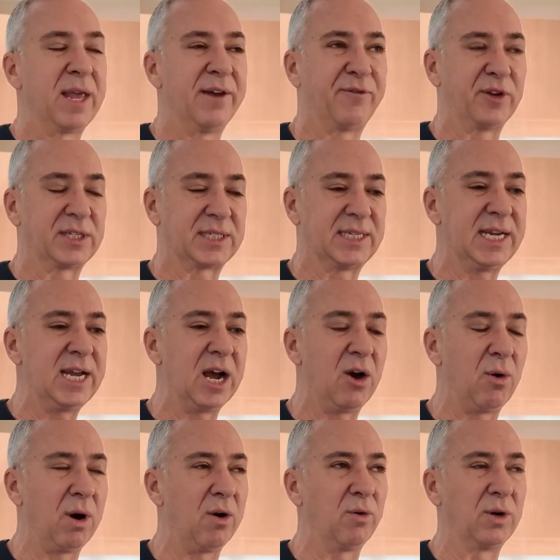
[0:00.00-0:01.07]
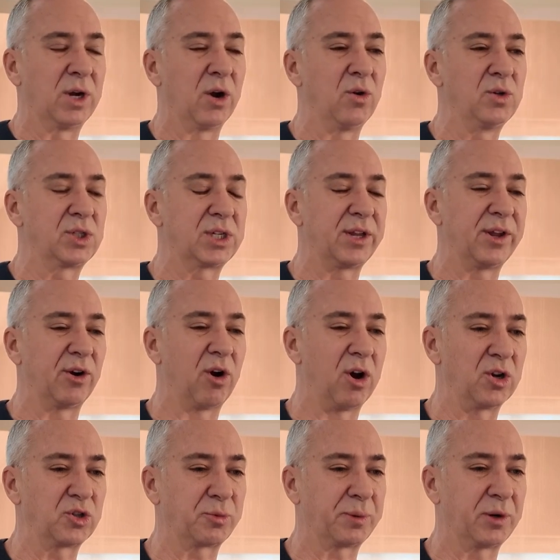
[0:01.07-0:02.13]
If a COO goes to their
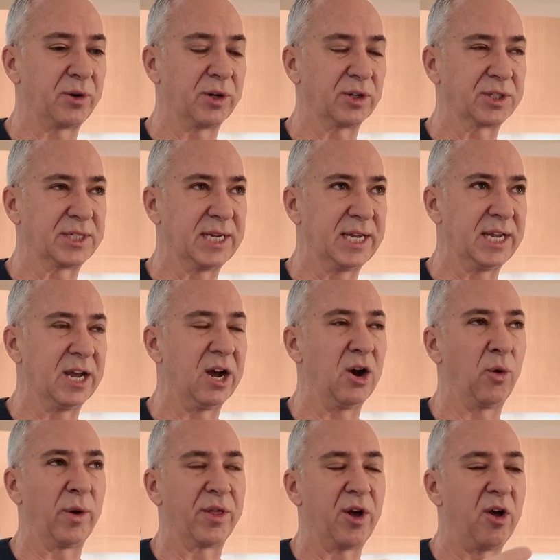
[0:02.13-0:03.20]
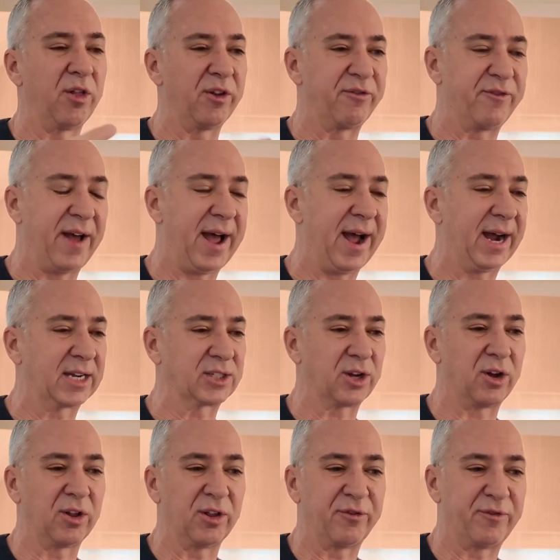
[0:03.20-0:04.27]
entrepreneurial CEO with all the facts,
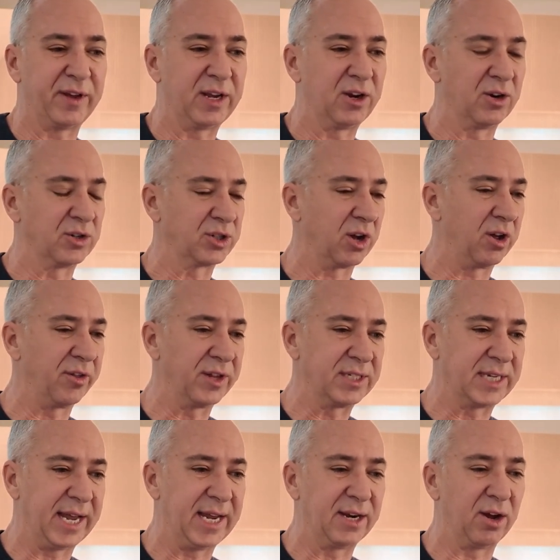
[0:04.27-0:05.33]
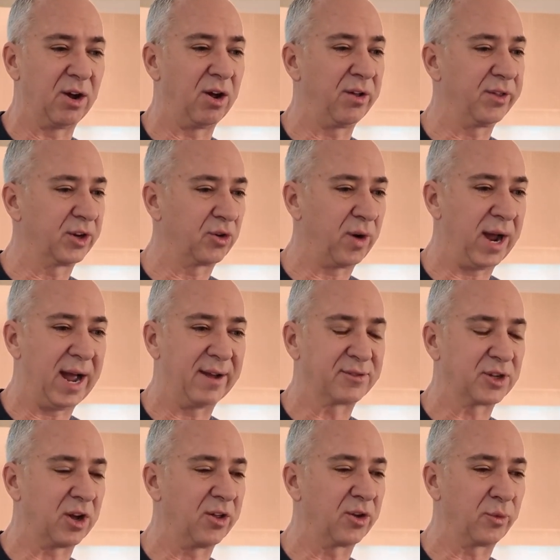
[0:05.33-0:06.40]
all the figures, all the data, all the graphs,
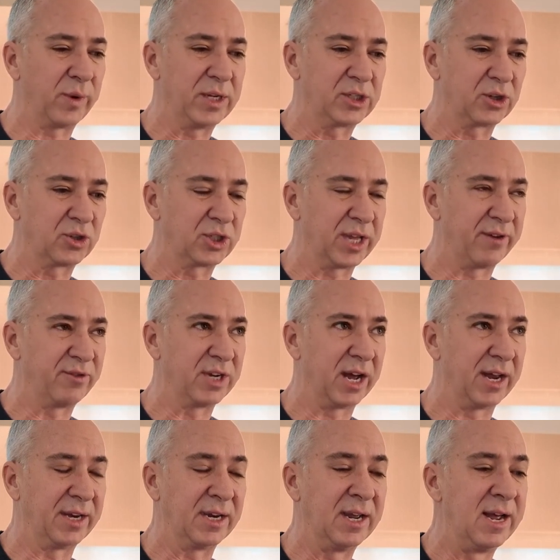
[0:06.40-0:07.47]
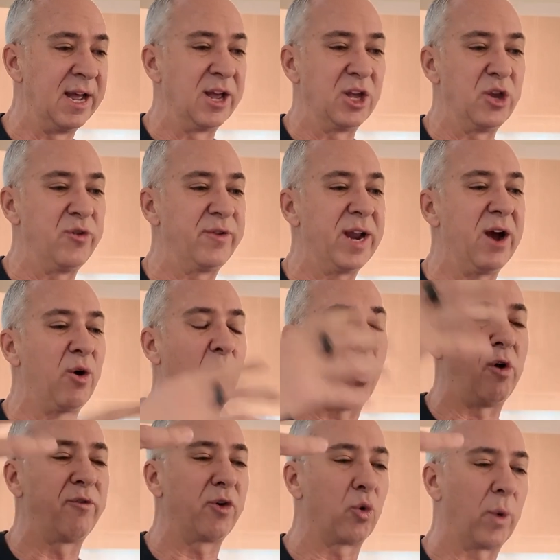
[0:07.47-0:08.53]
all the research they've done, you've now
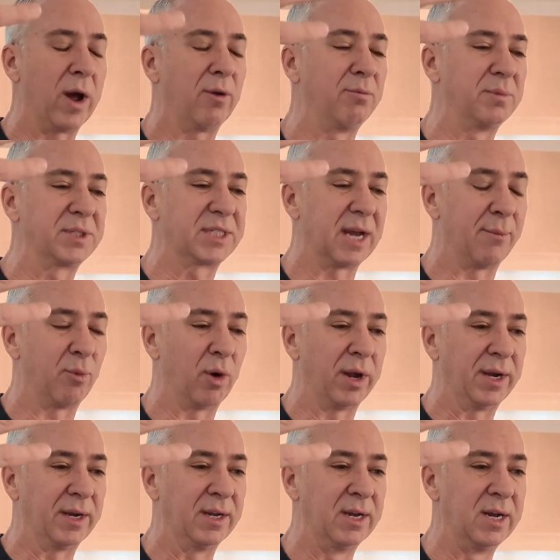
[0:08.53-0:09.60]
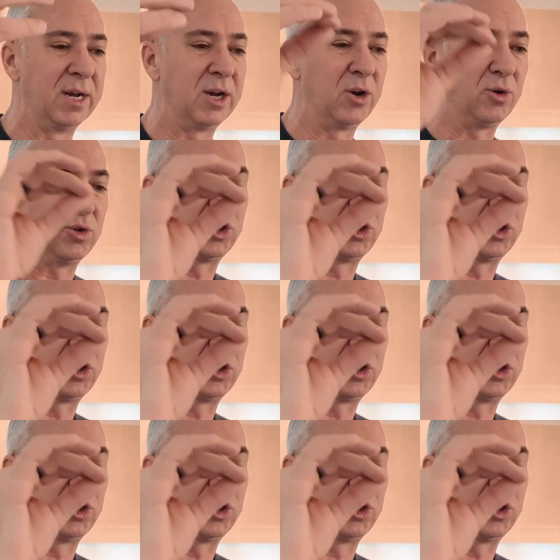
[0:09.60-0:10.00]
overwhelmed someone who